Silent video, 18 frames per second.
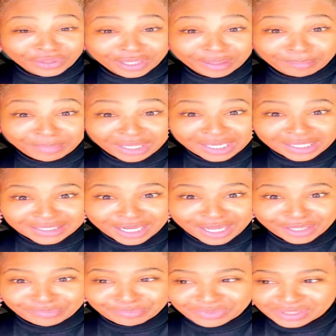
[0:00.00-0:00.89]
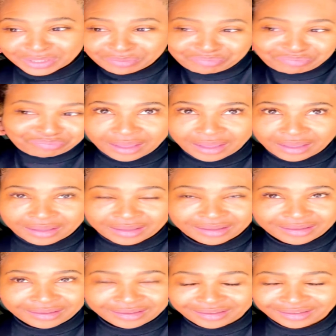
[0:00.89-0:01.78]
him many times.
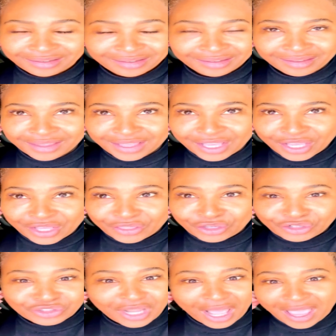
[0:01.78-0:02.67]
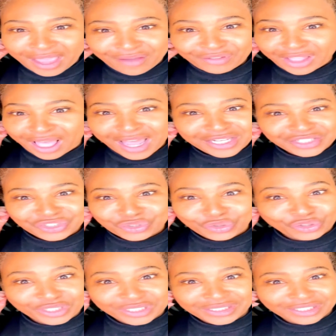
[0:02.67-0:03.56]
There's, I have a lot of
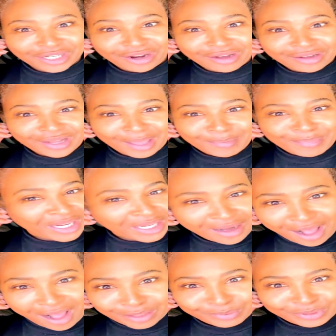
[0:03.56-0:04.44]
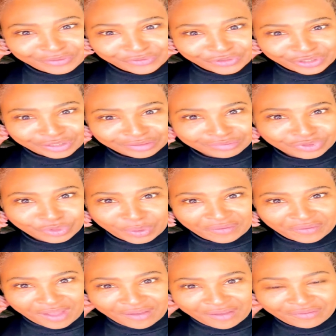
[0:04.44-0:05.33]
stories, y'all. I've been in Hollywood for
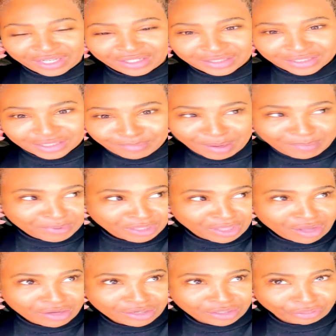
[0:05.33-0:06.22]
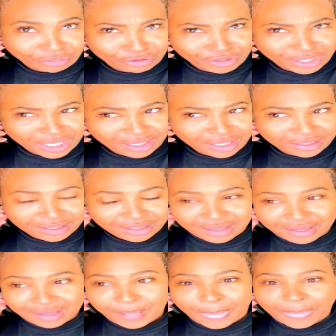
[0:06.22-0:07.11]
twenty-five years, maybe longer, thirty.
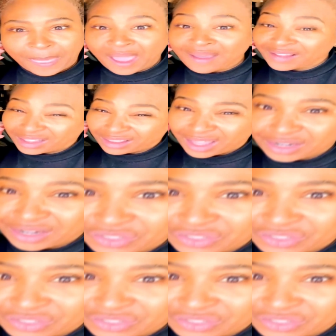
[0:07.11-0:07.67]
I got a lot